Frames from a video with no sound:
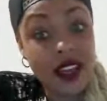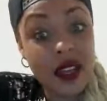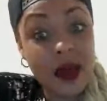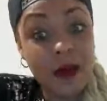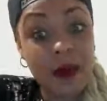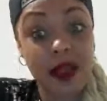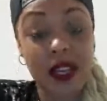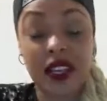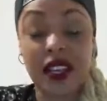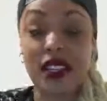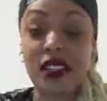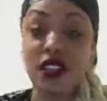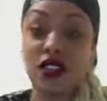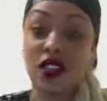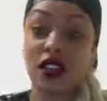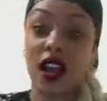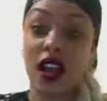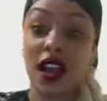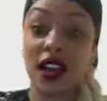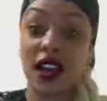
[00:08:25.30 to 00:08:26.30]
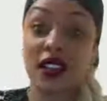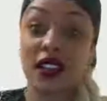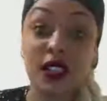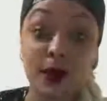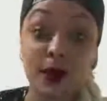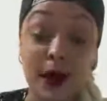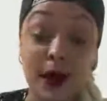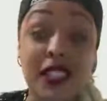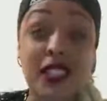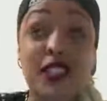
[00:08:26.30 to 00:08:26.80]
because you're not in a
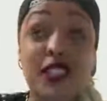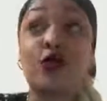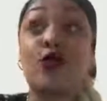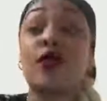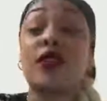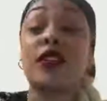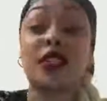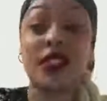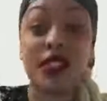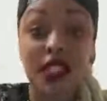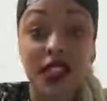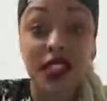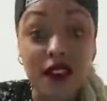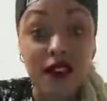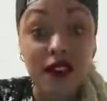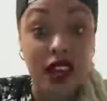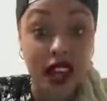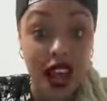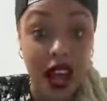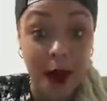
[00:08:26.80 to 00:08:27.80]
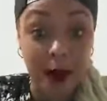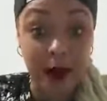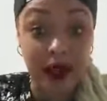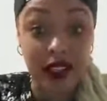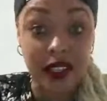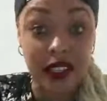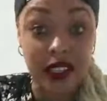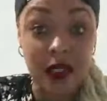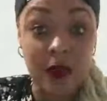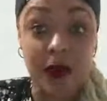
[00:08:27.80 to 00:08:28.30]
space to receive that
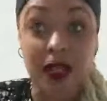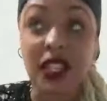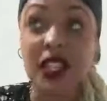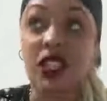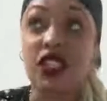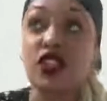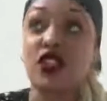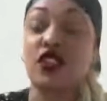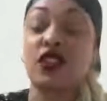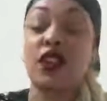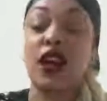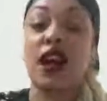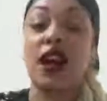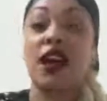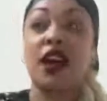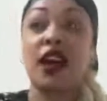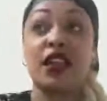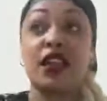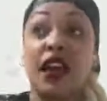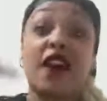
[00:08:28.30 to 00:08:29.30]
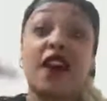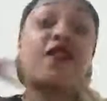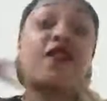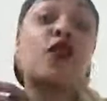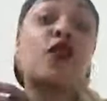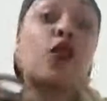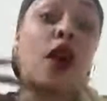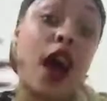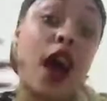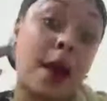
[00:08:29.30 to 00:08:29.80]
happiness, because you're not that full
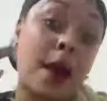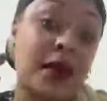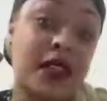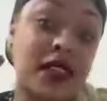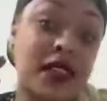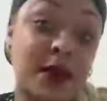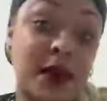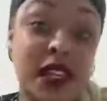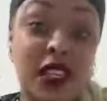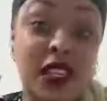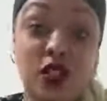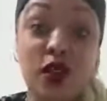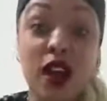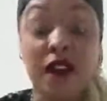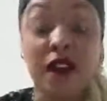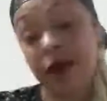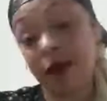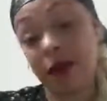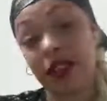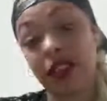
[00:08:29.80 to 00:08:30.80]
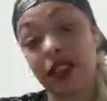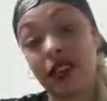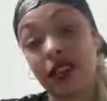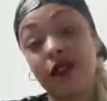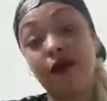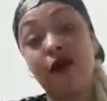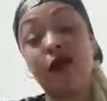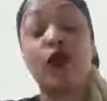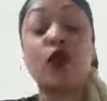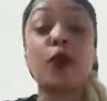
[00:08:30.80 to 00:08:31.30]
happiness, because you haven't been in the
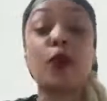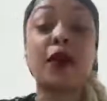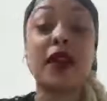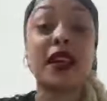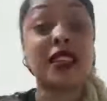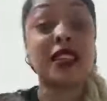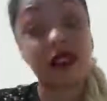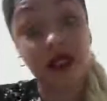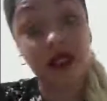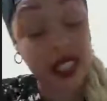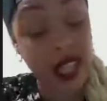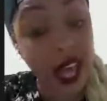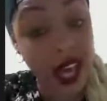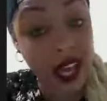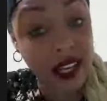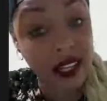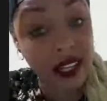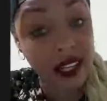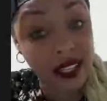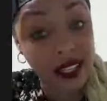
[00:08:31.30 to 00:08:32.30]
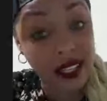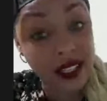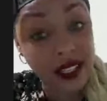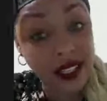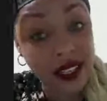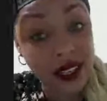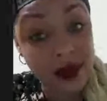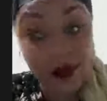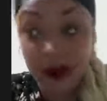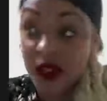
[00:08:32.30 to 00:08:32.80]
full place of sadness
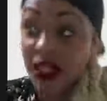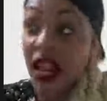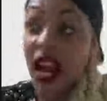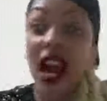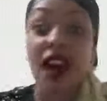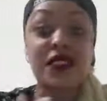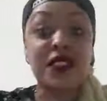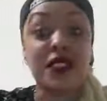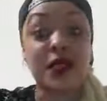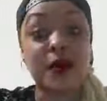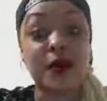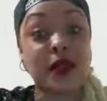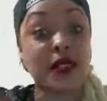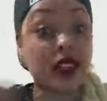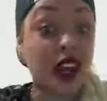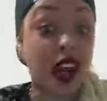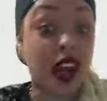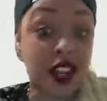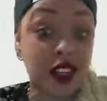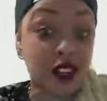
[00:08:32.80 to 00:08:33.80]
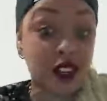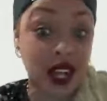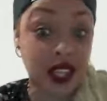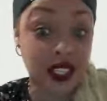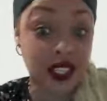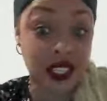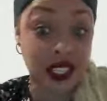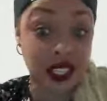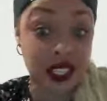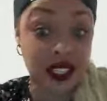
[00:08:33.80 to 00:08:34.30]
to have something to
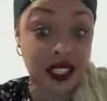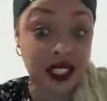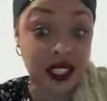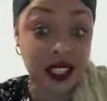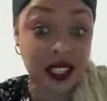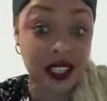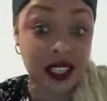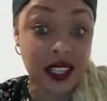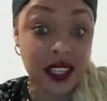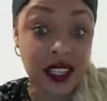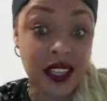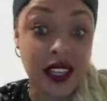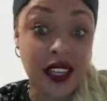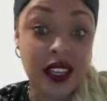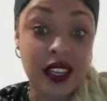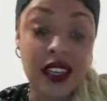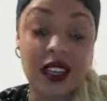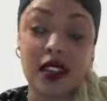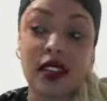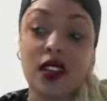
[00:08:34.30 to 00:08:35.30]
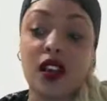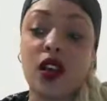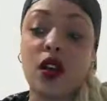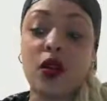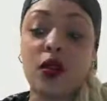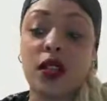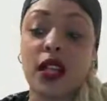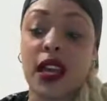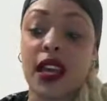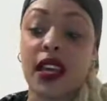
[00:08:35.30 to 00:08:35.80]
contrast against it. You know,
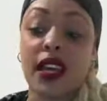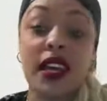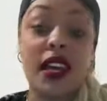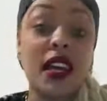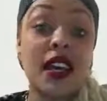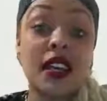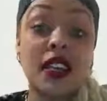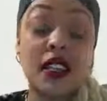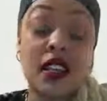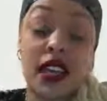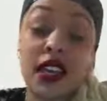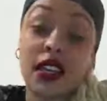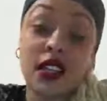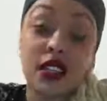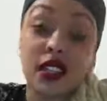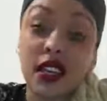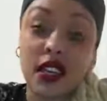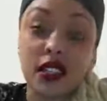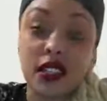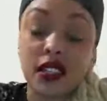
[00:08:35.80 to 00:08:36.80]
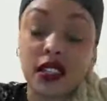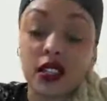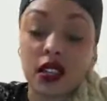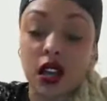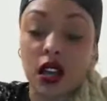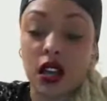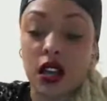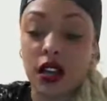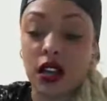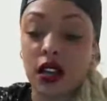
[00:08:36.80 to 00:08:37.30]
like, taking chances
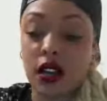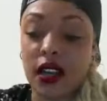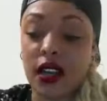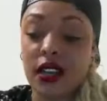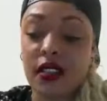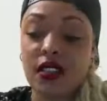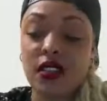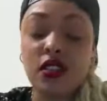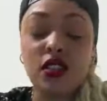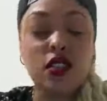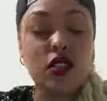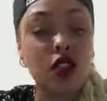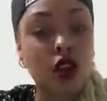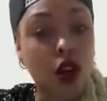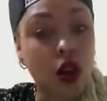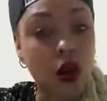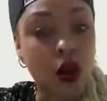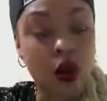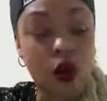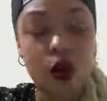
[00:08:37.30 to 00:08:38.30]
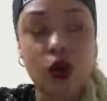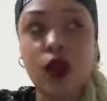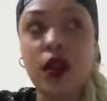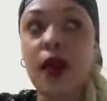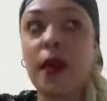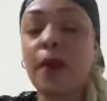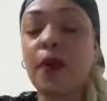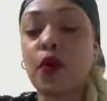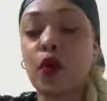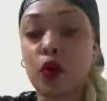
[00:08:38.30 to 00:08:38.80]
it's so
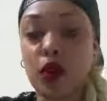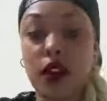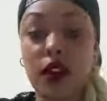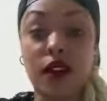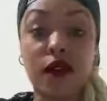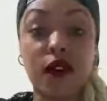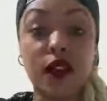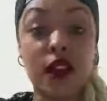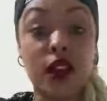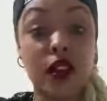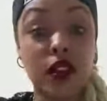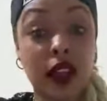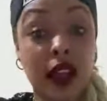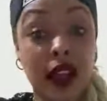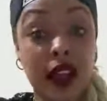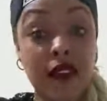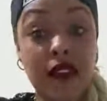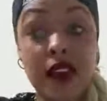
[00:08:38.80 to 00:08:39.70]
important for your life.